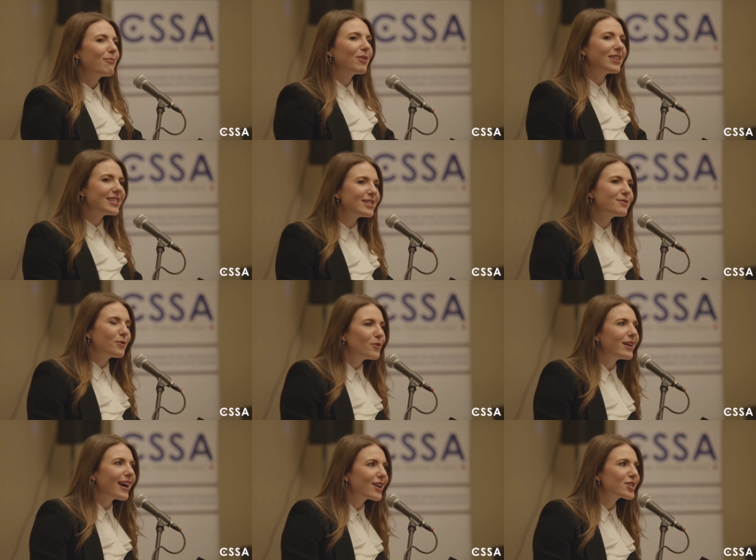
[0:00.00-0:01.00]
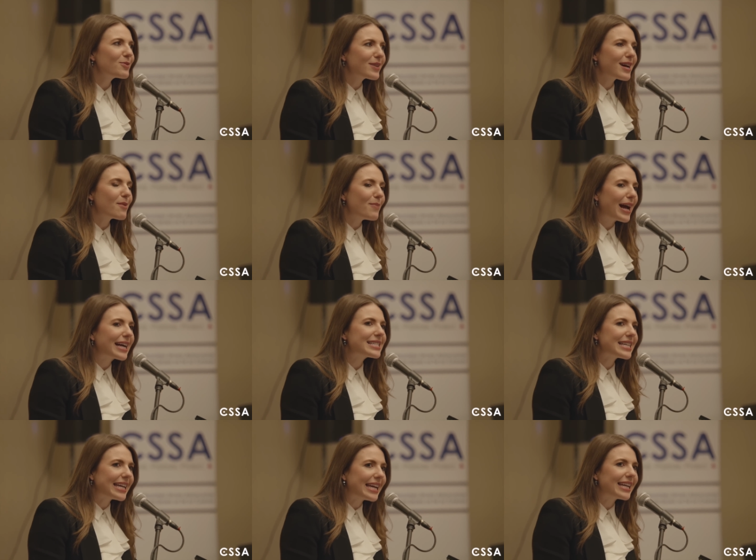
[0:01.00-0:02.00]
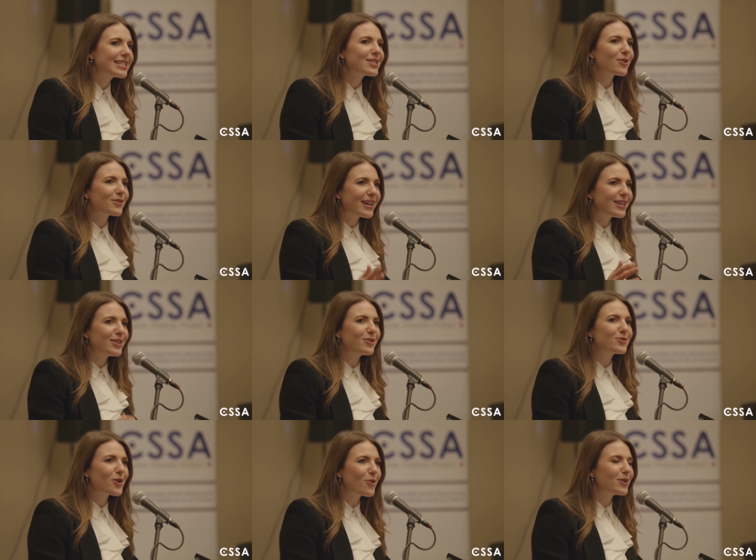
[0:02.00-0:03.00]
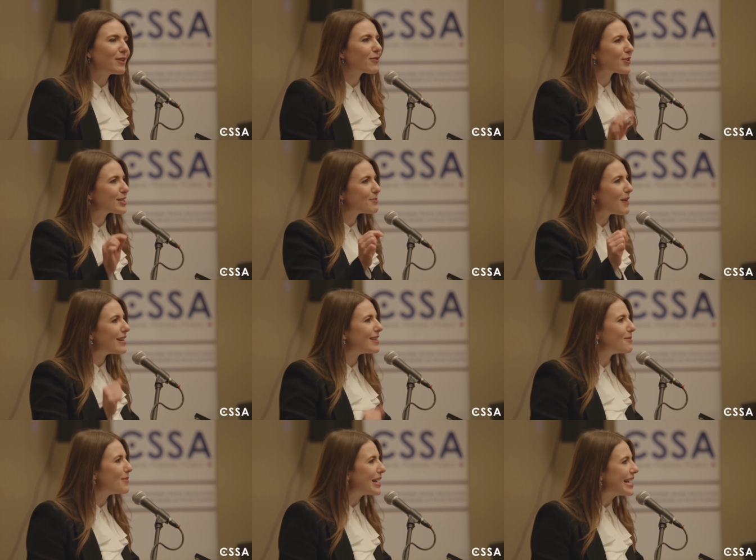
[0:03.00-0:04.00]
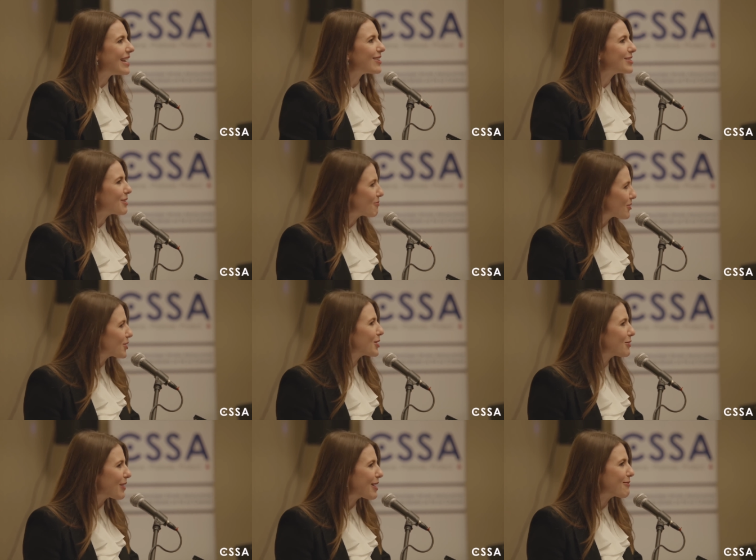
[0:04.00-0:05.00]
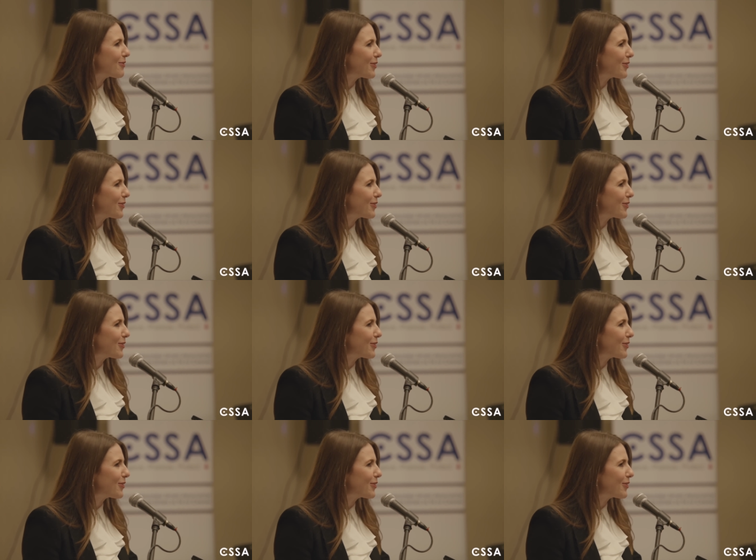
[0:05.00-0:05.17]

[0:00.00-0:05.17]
but this is food I actually would come back to eat. So thank you, Tony, for spending the money on some really great